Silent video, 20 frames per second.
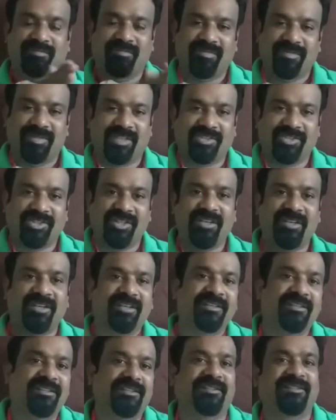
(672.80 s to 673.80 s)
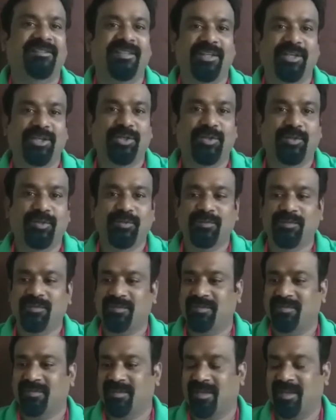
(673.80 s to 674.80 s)
The children's
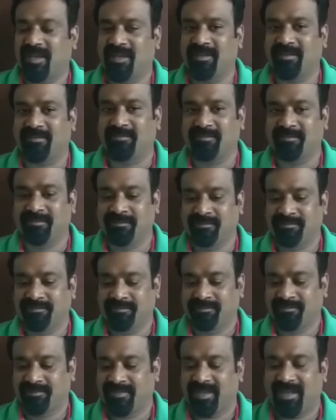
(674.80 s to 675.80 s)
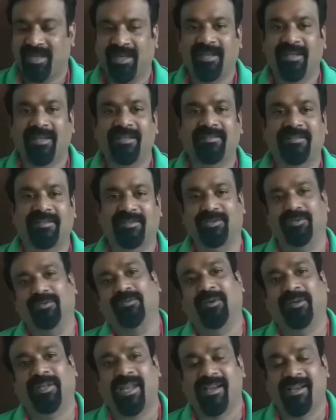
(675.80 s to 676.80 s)
issues and elders' issue,
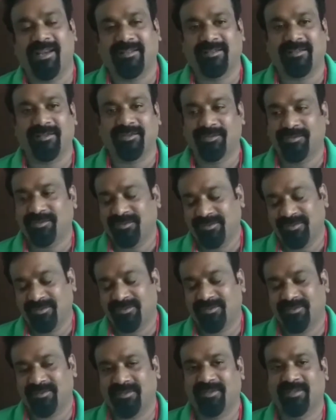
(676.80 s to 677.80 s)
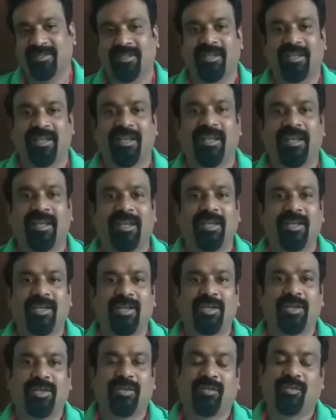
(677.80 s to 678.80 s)
working class issues.
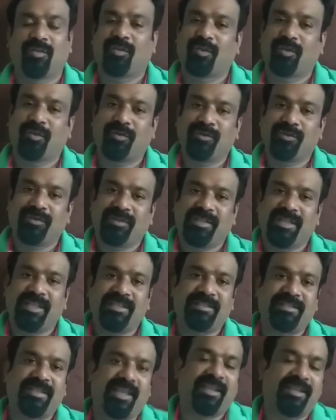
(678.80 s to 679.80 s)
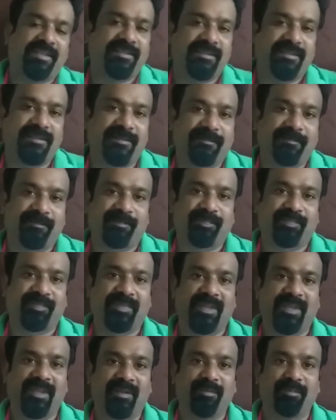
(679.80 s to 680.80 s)
So these days,
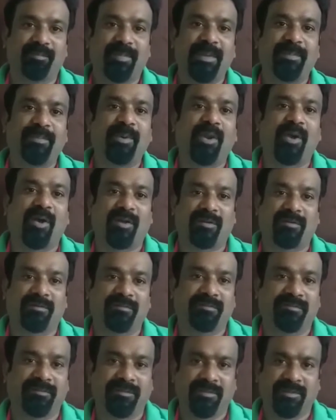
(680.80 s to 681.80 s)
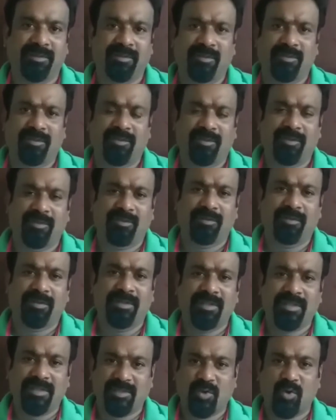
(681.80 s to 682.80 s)
people are in
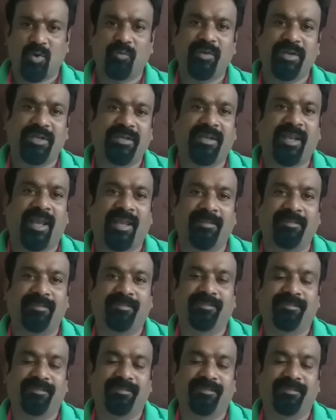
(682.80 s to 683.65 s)
this COVID time.